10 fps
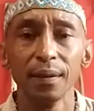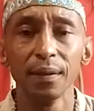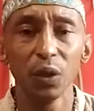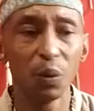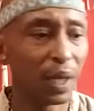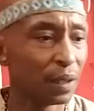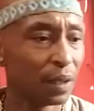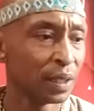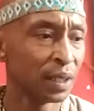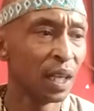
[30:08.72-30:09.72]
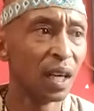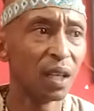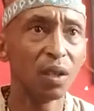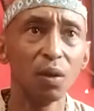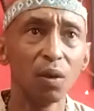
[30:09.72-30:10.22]
A year
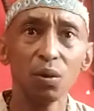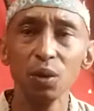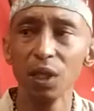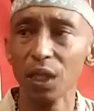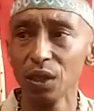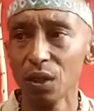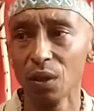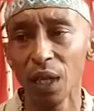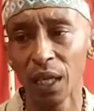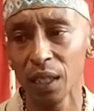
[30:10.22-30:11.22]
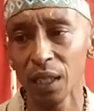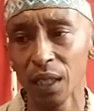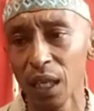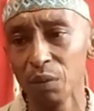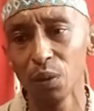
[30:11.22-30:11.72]
ago, 2 years ago, I
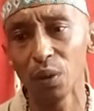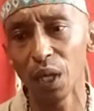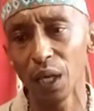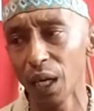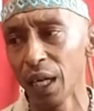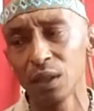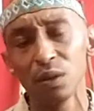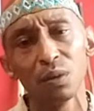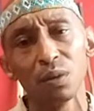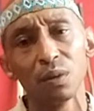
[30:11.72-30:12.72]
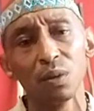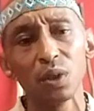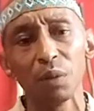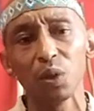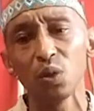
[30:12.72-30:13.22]
had to do
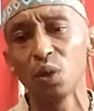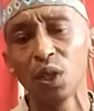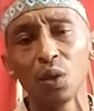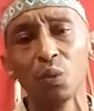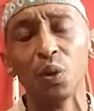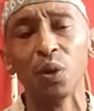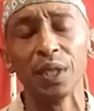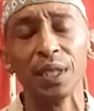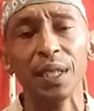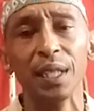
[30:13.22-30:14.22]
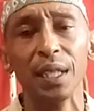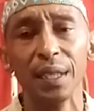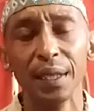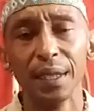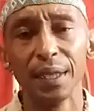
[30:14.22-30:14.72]
something to a little boy
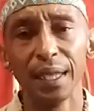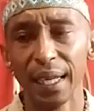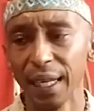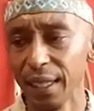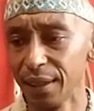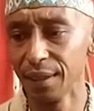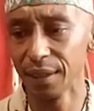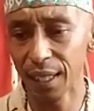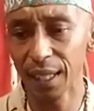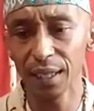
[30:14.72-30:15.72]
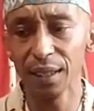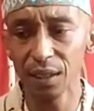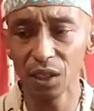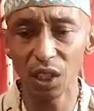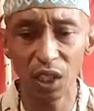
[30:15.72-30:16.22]
that had the
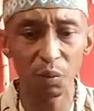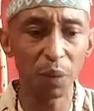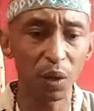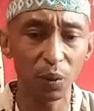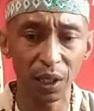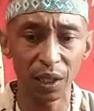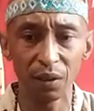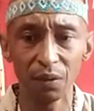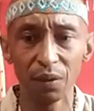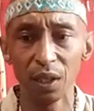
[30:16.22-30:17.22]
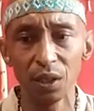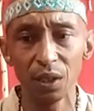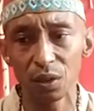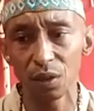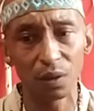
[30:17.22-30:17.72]
energy and power in a
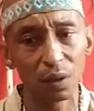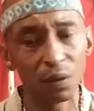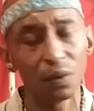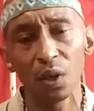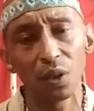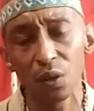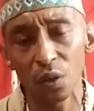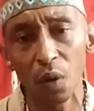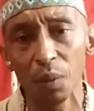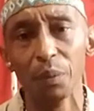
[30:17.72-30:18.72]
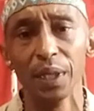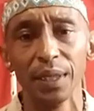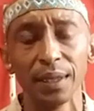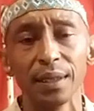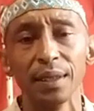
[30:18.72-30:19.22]
village of not a normal
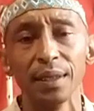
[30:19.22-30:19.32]
person.